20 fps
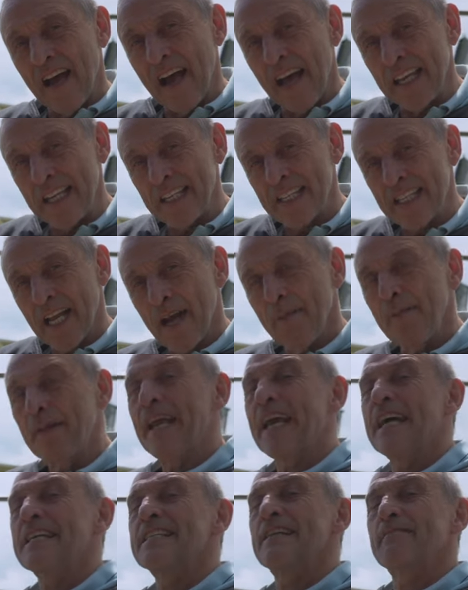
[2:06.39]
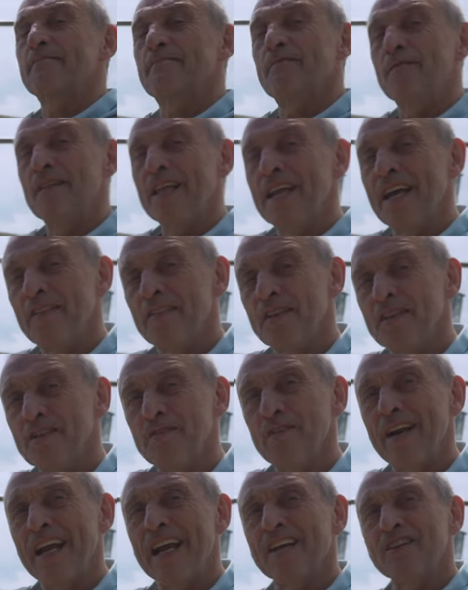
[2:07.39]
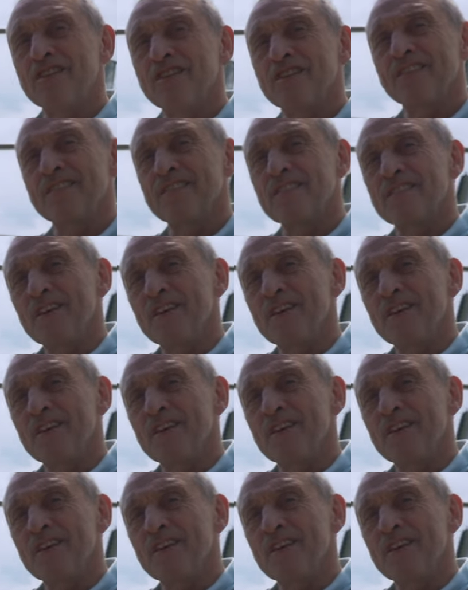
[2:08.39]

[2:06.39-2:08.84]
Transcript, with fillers: and he's coming at it from the other direction.